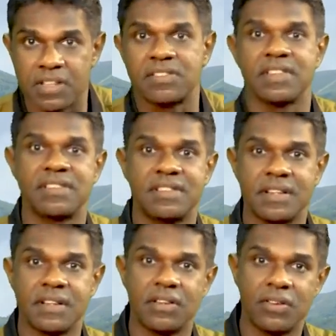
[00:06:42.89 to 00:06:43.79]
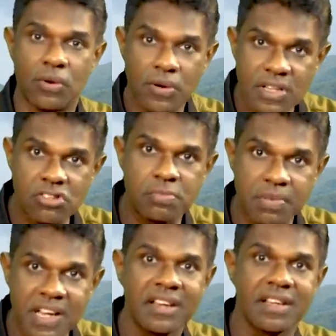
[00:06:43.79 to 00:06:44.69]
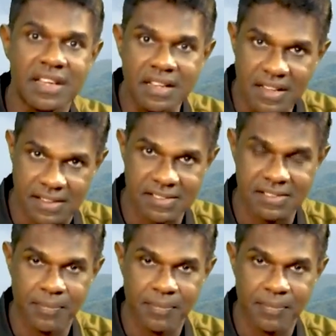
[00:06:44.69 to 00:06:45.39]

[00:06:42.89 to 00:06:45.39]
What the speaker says: because it's the Holy Spirit in us.